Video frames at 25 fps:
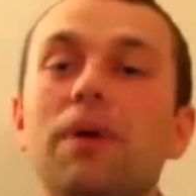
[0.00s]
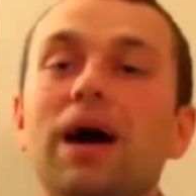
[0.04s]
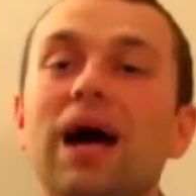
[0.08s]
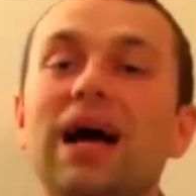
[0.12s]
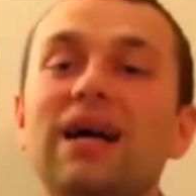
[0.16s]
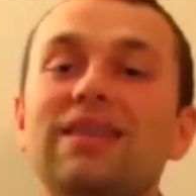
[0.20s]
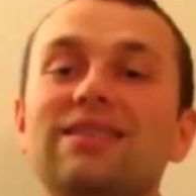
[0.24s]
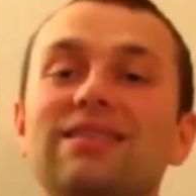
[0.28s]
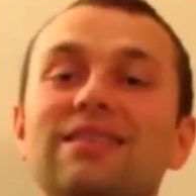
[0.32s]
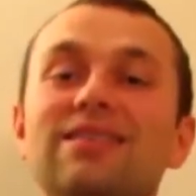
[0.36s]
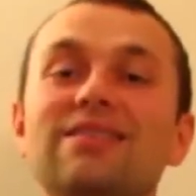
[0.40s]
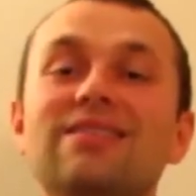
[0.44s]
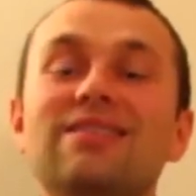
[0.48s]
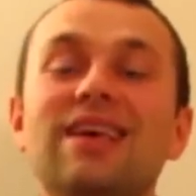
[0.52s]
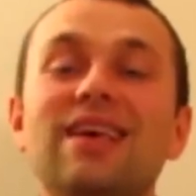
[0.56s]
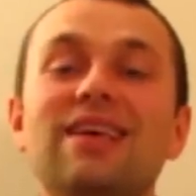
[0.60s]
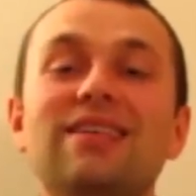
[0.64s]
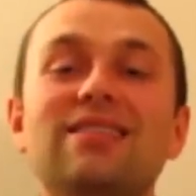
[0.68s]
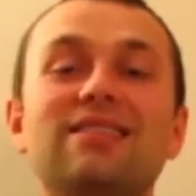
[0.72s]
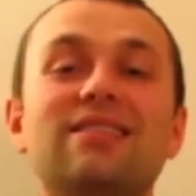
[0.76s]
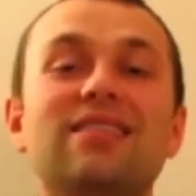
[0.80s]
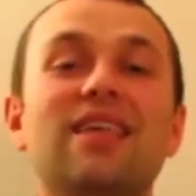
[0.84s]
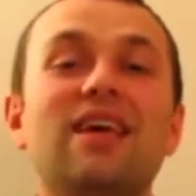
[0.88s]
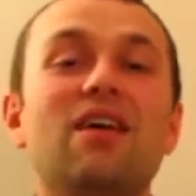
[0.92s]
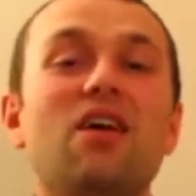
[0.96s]
patterns
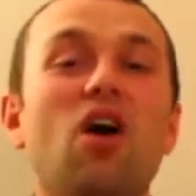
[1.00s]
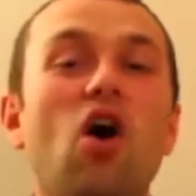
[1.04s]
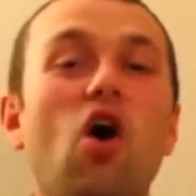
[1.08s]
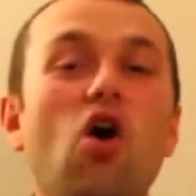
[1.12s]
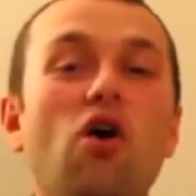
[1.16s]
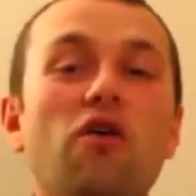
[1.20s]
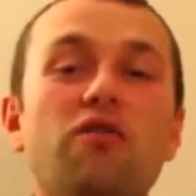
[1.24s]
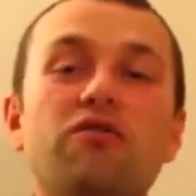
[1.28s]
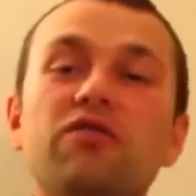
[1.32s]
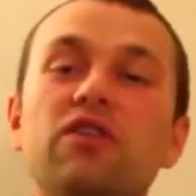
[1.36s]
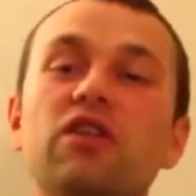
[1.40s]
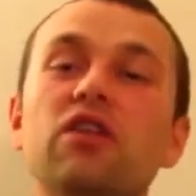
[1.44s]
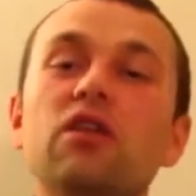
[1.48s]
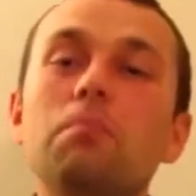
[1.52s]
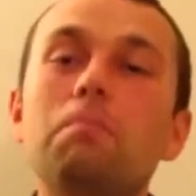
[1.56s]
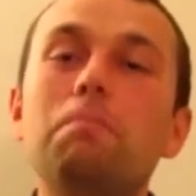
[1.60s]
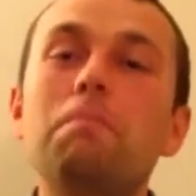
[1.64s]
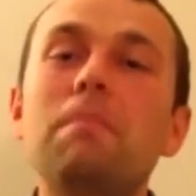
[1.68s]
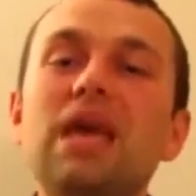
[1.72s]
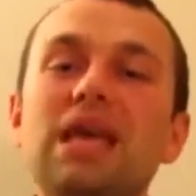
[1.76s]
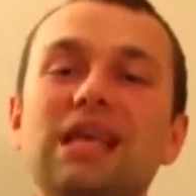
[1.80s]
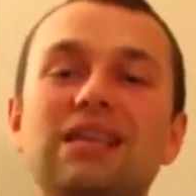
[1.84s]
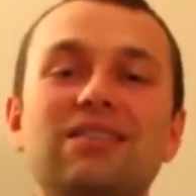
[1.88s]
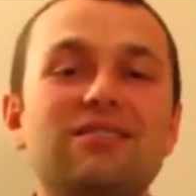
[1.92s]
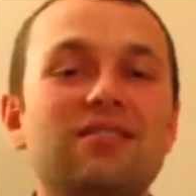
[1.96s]
is they're often
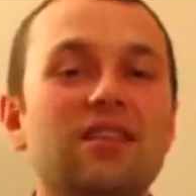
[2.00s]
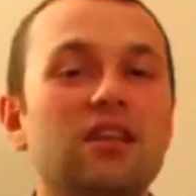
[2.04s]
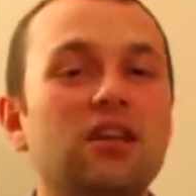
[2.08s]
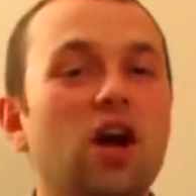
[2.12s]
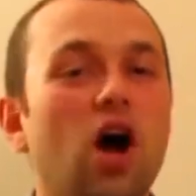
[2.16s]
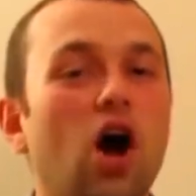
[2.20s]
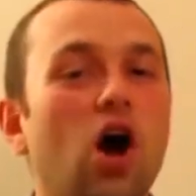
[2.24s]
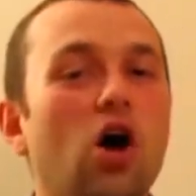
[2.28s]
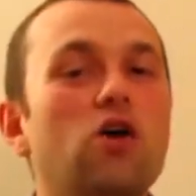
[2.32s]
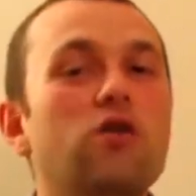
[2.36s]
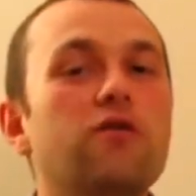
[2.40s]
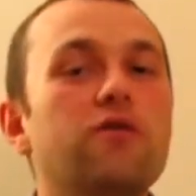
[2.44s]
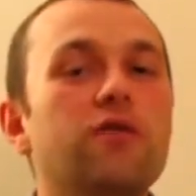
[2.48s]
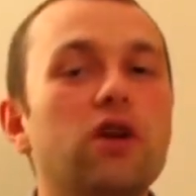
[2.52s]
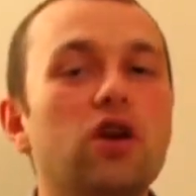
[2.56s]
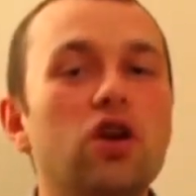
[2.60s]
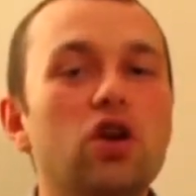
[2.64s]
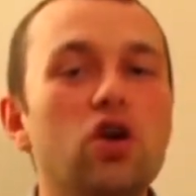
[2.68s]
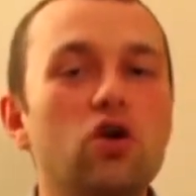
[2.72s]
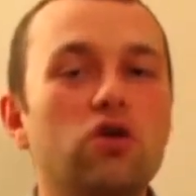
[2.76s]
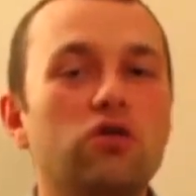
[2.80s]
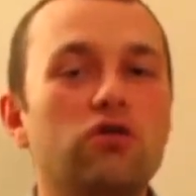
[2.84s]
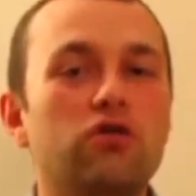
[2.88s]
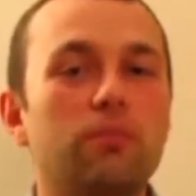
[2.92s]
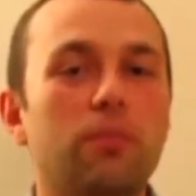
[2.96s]
missed and
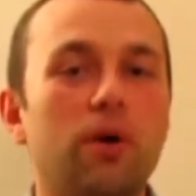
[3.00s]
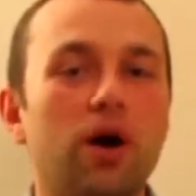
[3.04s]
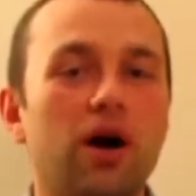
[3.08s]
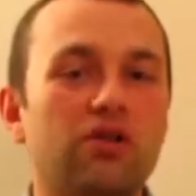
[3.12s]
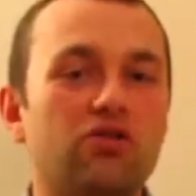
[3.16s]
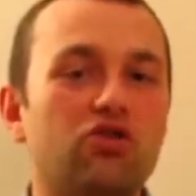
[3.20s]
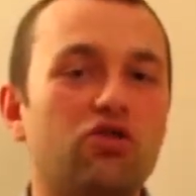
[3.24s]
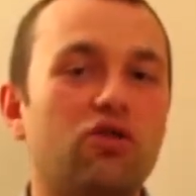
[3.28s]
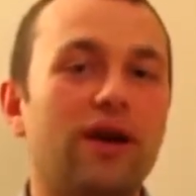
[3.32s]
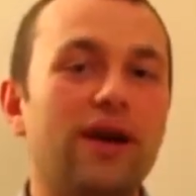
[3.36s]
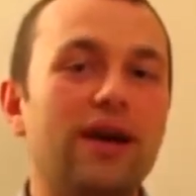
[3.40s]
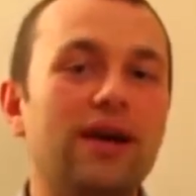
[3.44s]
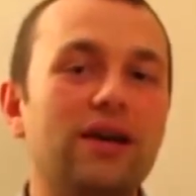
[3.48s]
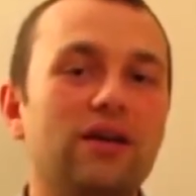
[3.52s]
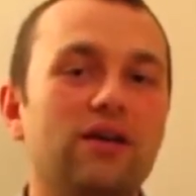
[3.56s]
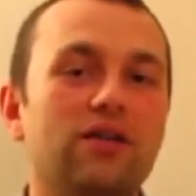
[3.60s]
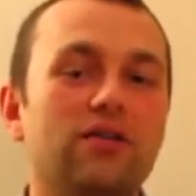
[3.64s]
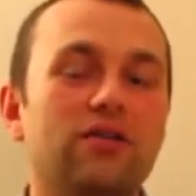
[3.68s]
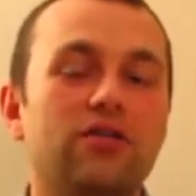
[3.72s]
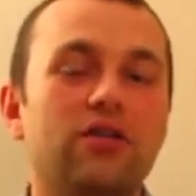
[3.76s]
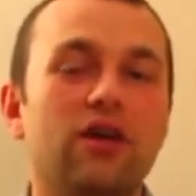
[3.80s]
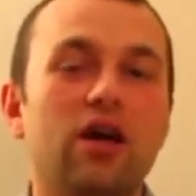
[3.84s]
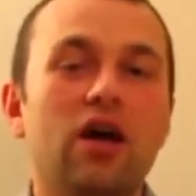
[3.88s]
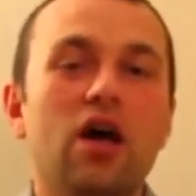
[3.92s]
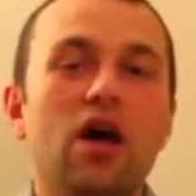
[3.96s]
overlooked by
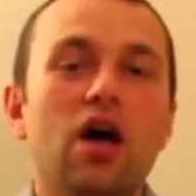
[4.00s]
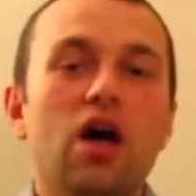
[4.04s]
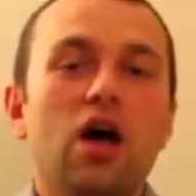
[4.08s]
traders.